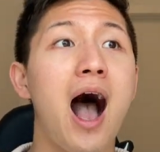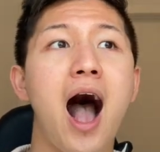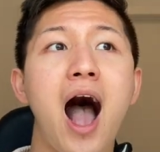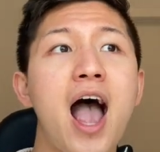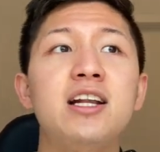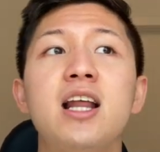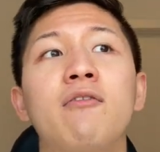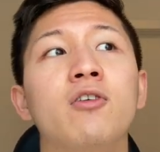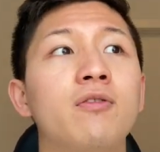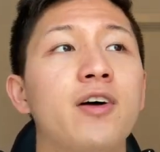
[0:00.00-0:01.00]
I
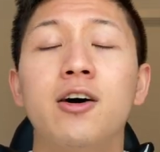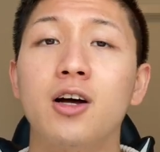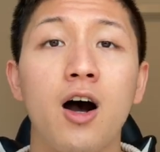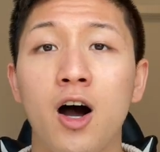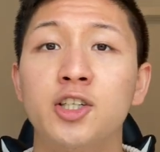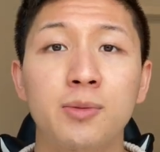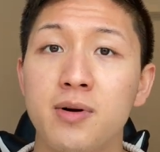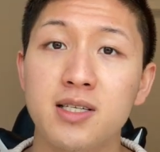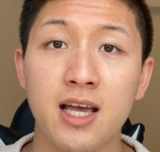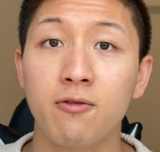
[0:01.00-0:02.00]
never felt
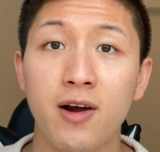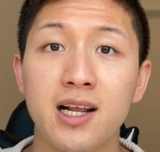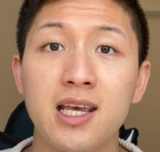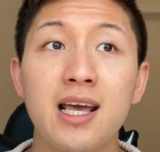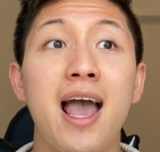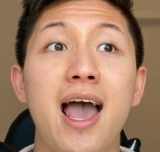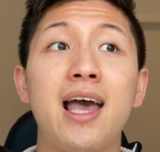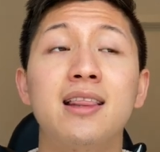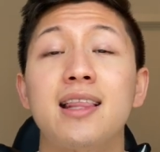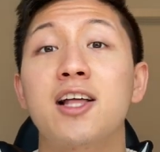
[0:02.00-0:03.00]
100% ready,
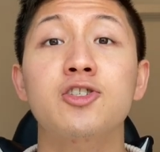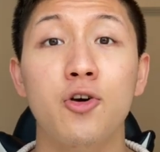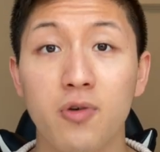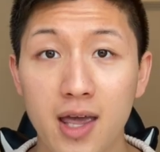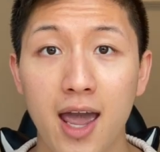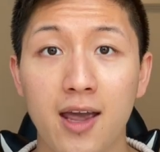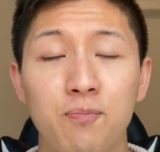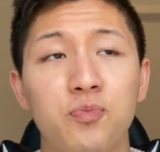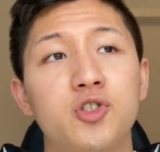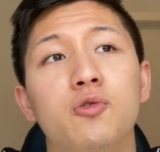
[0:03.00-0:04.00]
and that's okay.
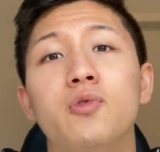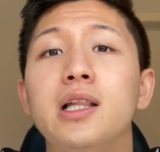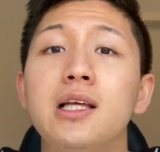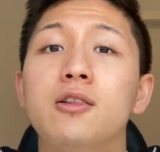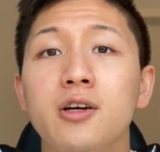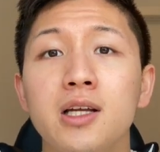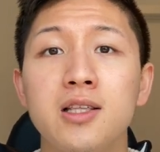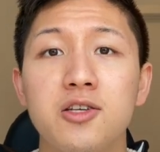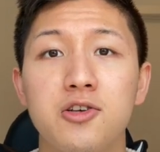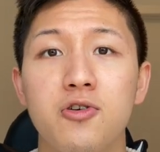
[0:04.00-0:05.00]
So, really
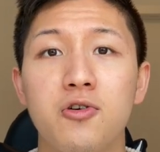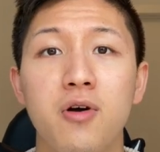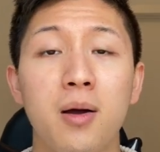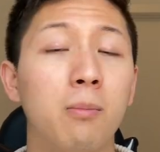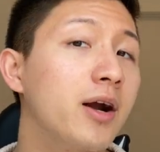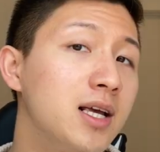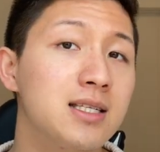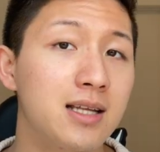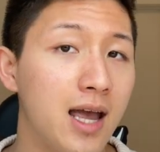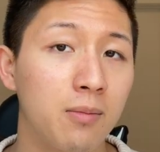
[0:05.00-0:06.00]
learning to
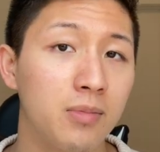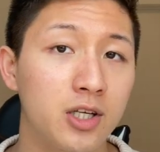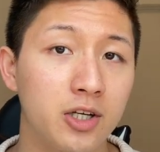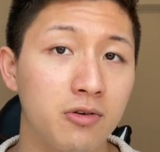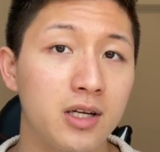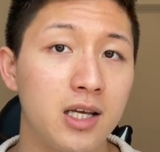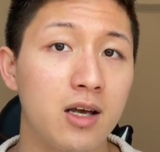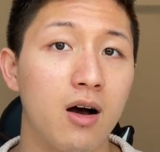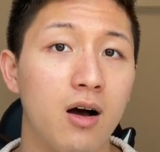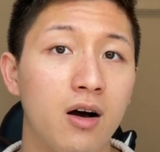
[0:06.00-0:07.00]
embrace the
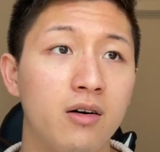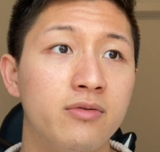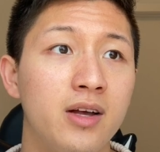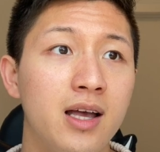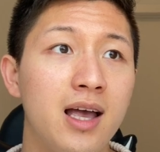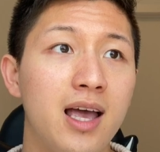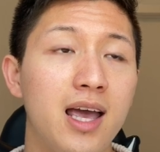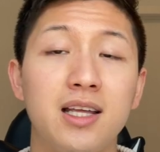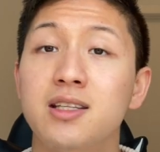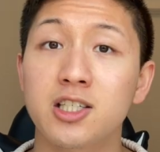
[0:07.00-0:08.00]
ambiguity of
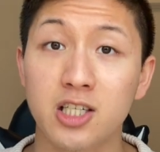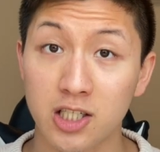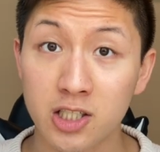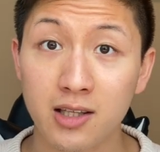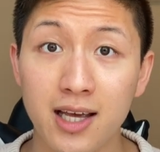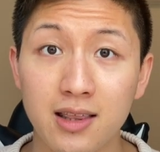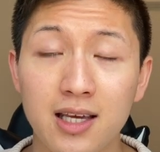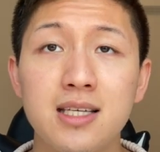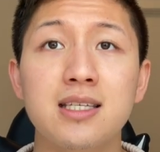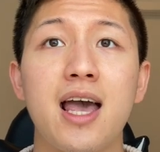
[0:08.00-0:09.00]
a decision like
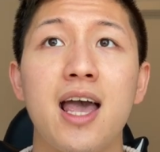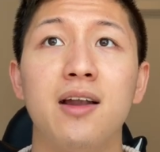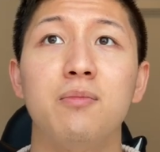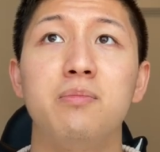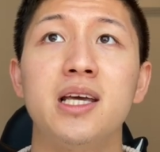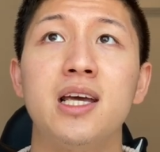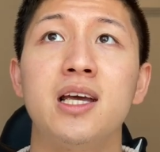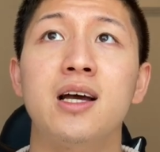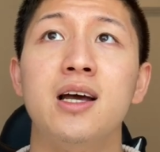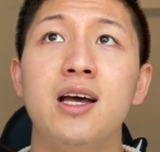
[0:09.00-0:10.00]
this and
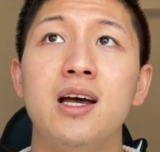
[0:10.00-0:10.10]
being